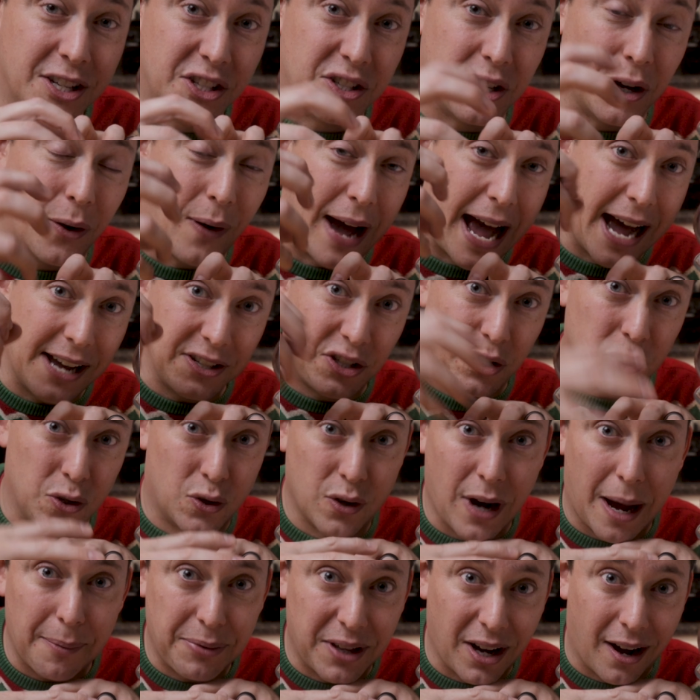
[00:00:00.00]
so as you
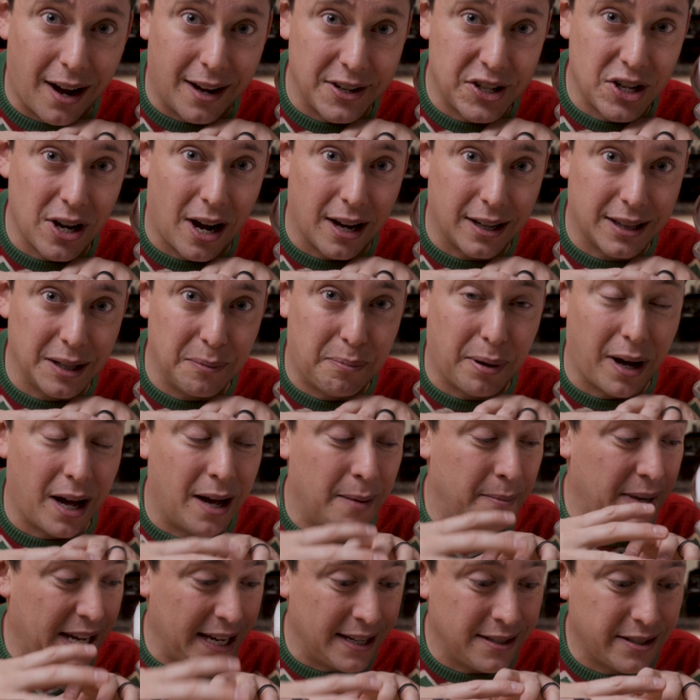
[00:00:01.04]
drop the hot chocolate
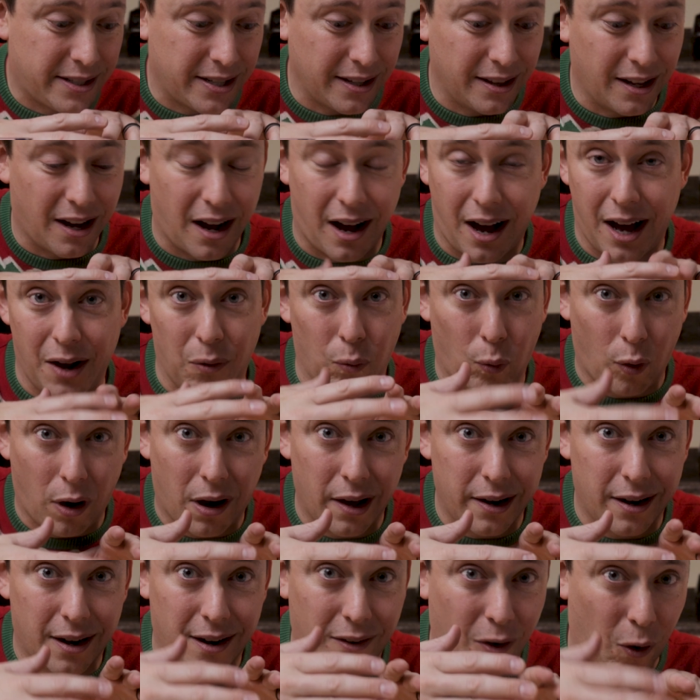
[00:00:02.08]
bomb into the hot
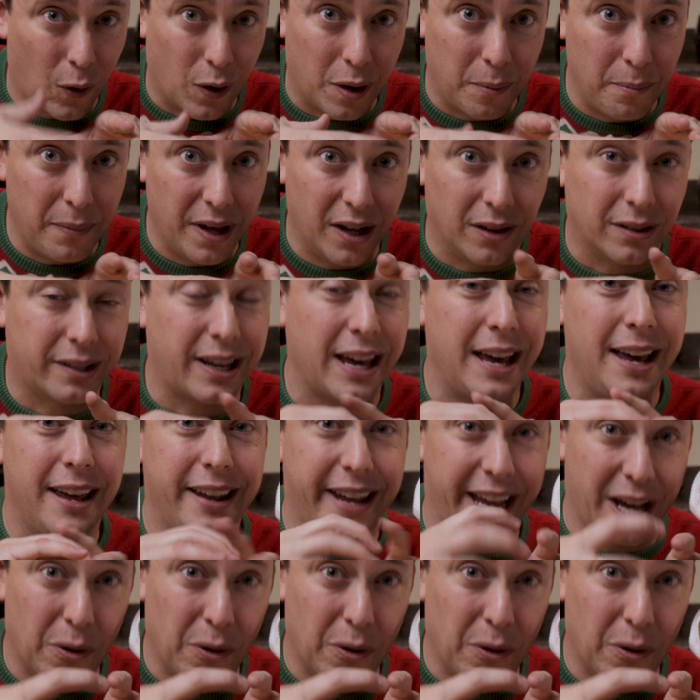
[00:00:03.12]
water or milk,